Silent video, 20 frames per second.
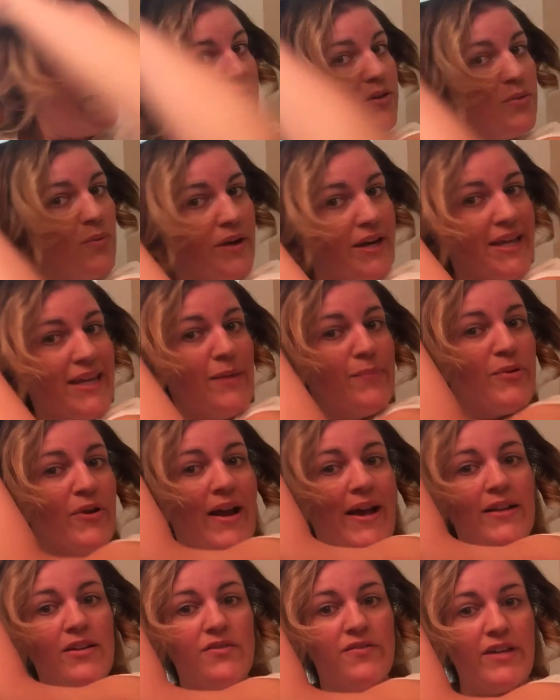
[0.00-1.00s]
You wanna keep
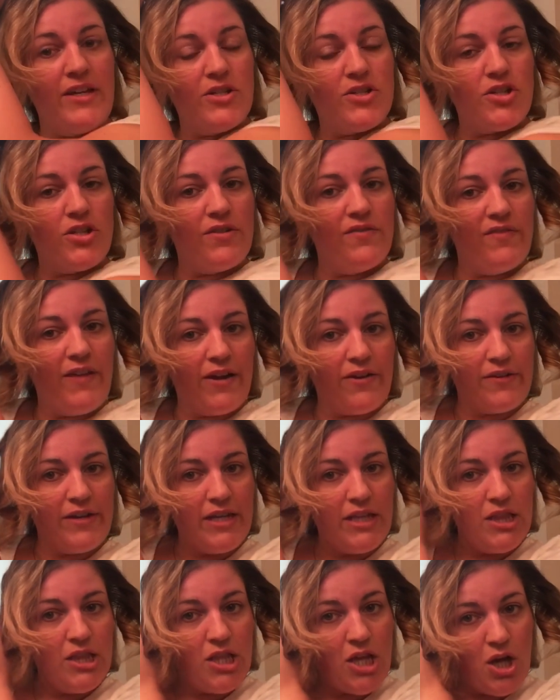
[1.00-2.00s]
your elevation
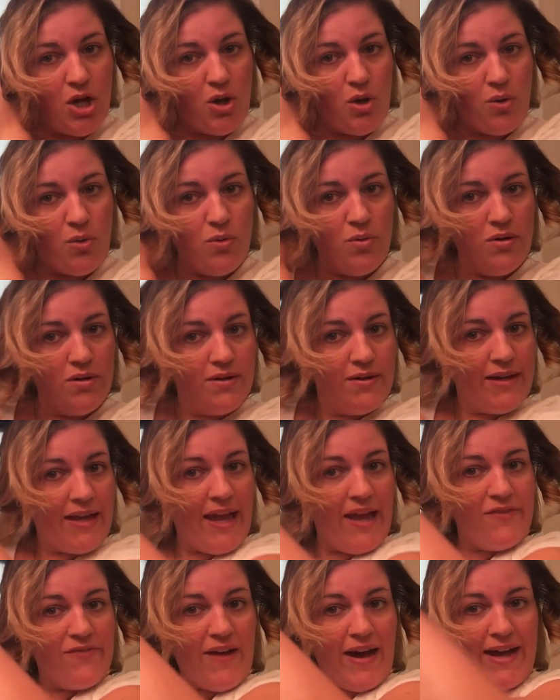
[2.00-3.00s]
very low.
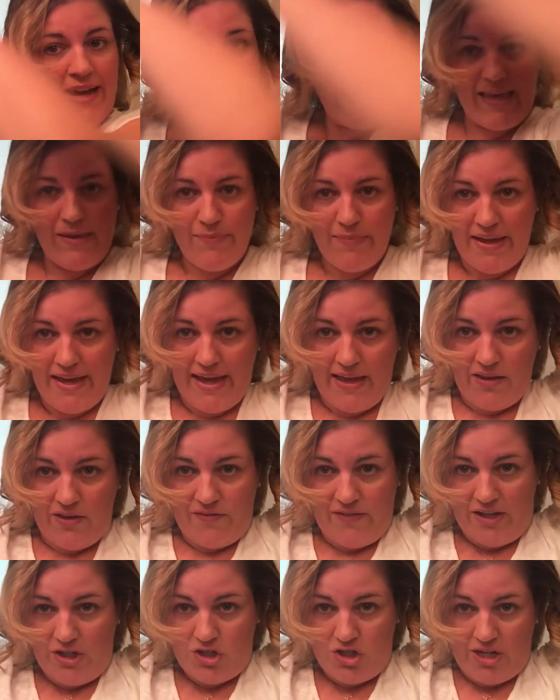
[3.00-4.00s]
If I keep my
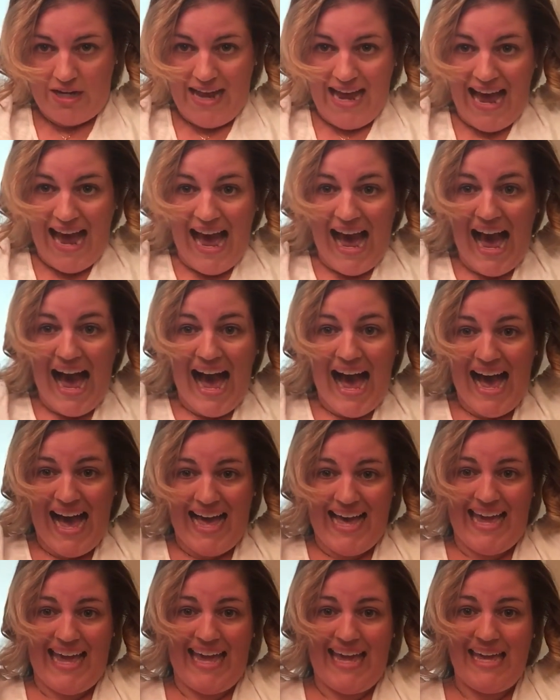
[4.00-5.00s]
elevation
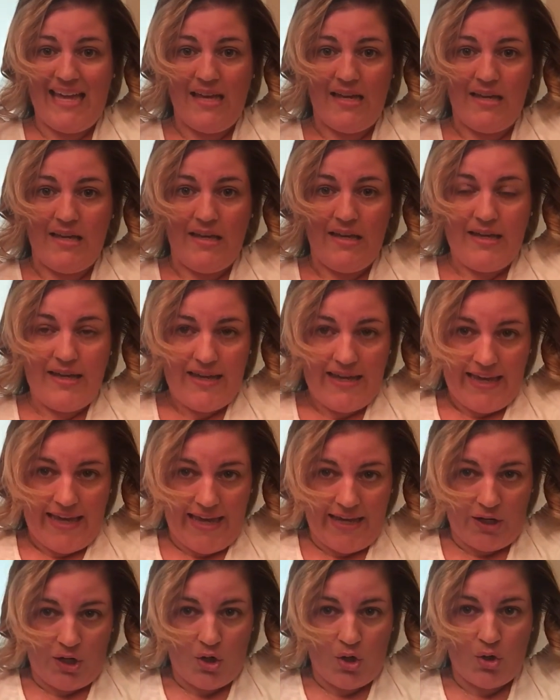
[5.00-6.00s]
high
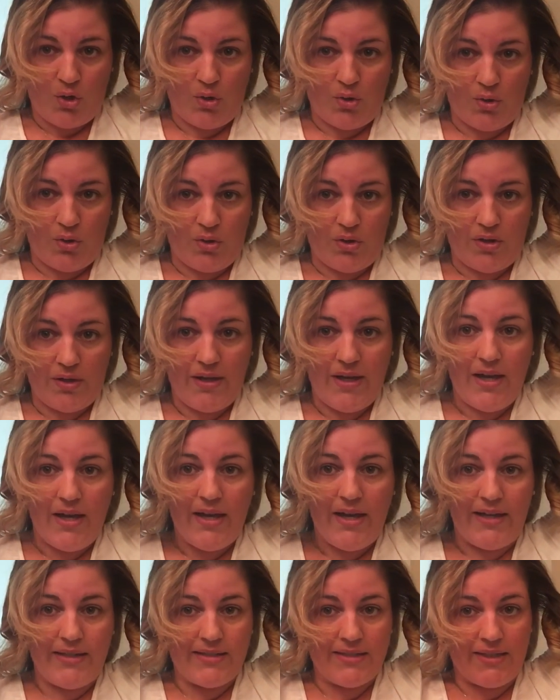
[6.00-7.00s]
and curl,
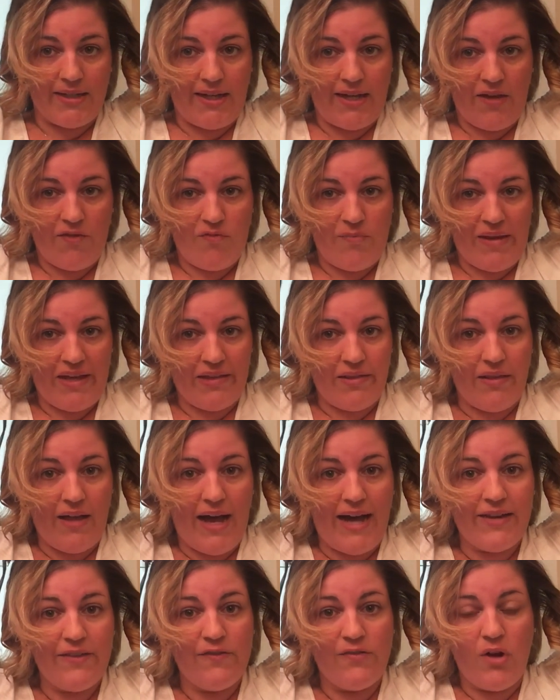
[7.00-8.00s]
it's gonna give me a
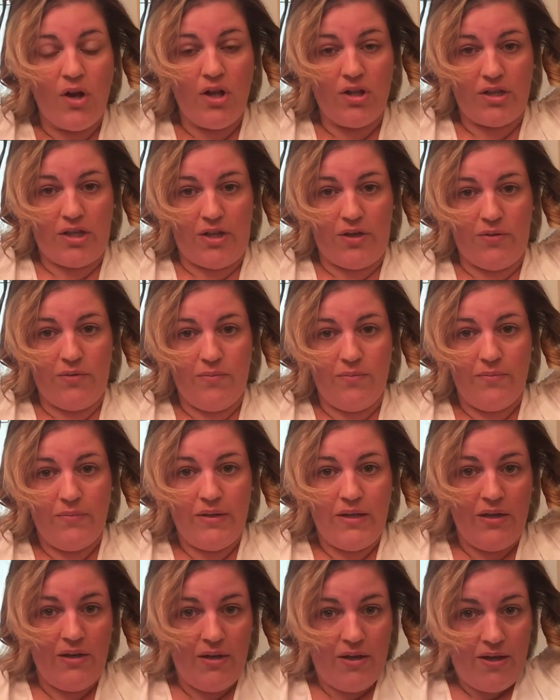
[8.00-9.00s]
lot of volume.
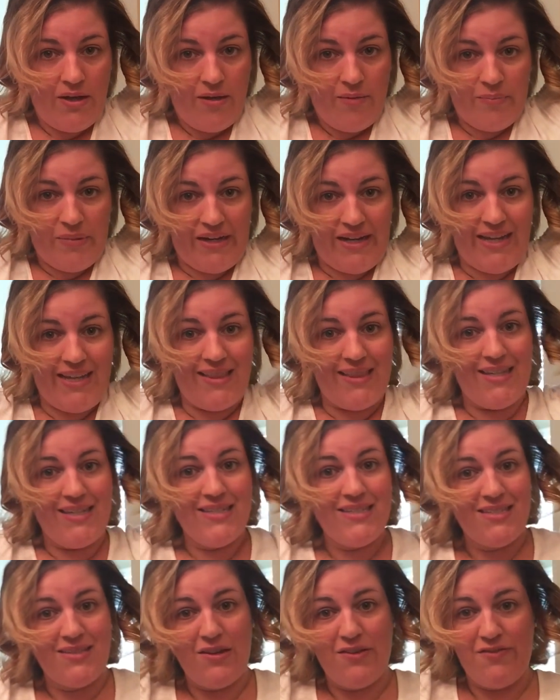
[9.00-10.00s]
But in
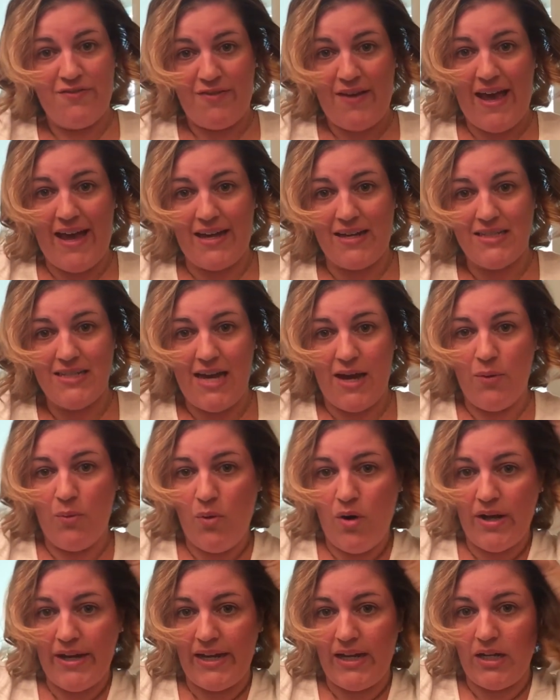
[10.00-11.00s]
this effect, I
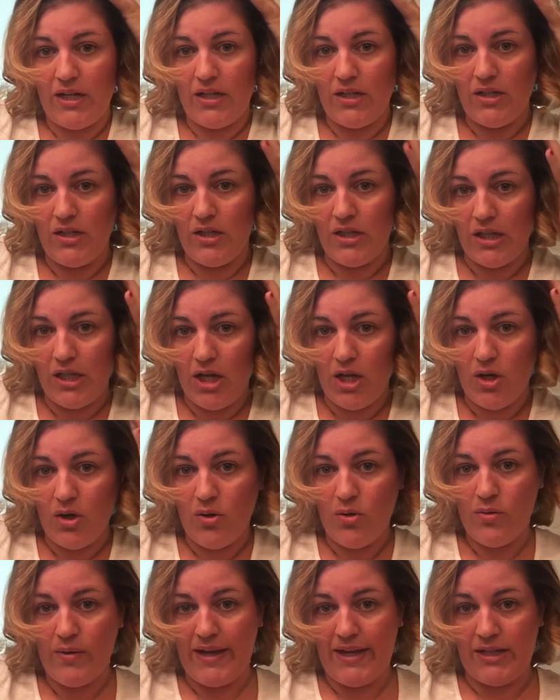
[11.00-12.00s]
want it
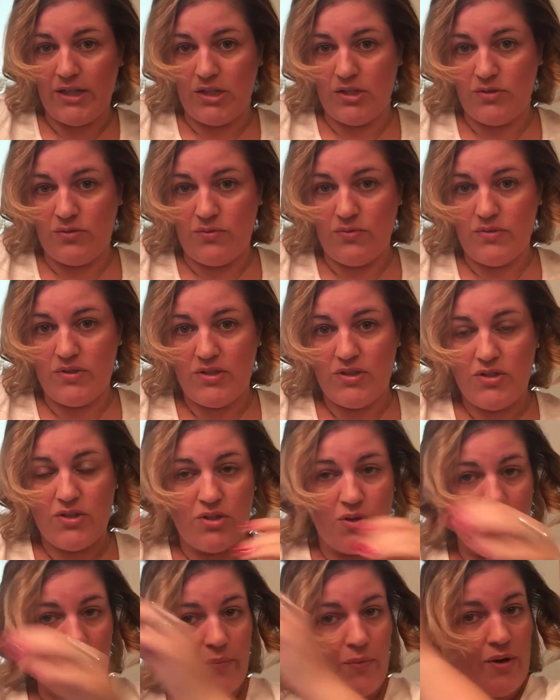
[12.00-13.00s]
low and loose.
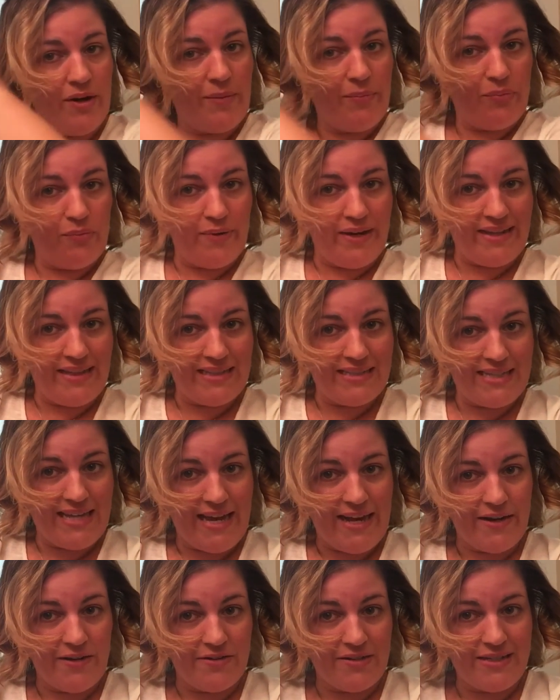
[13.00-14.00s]
So I wanna bring this
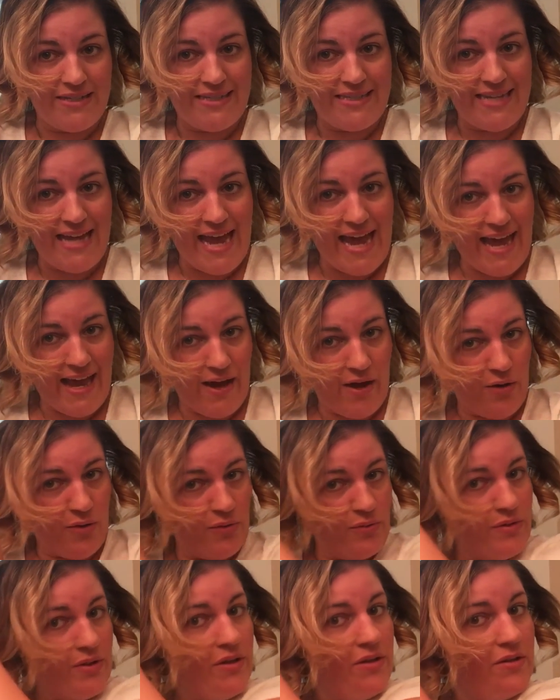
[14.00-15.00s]
hair
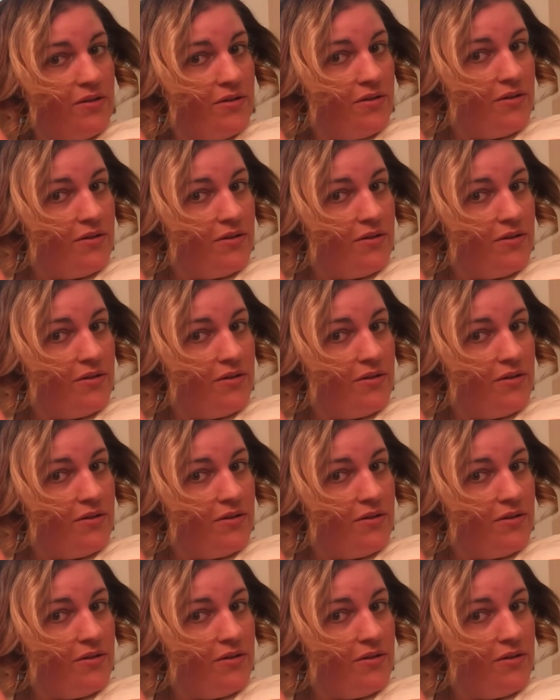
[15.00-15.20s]
down